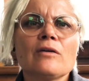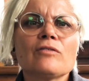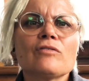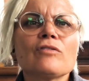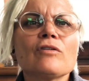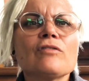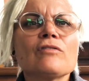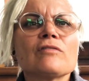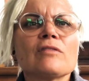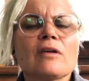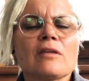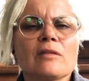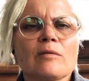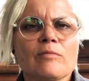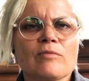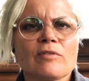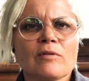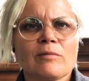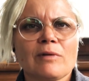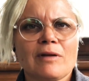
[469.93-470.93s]
Just send
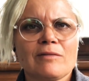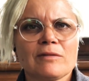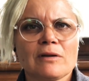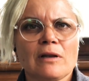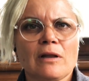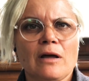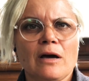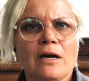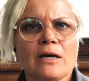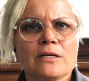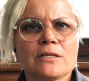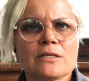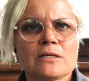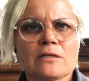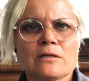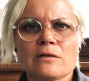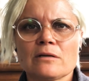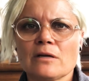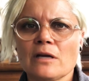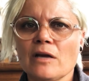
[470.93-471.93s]
them some love and light,
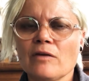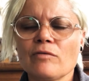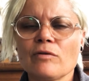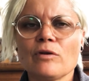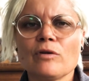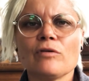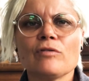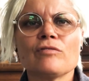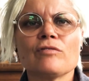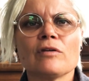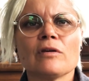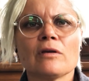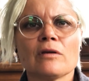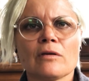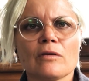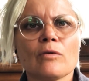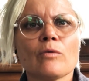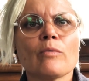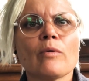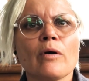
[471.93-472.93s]
even using
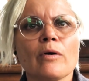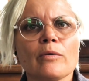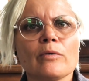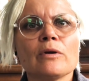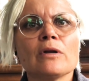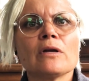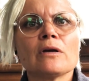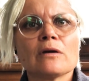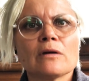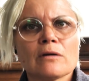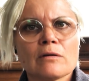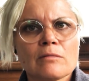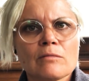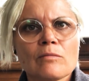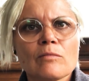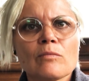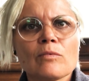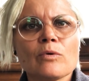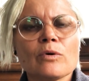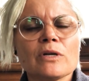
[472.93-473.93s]
your own
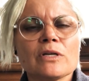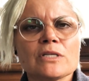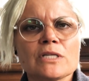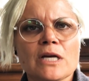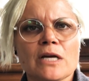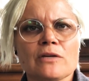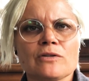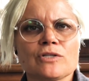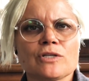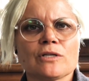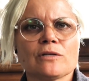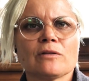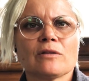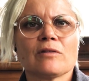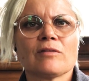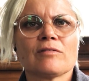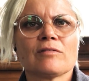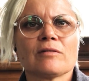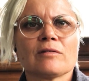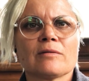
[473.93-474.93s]
good
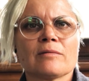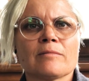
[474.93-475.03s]
intentions.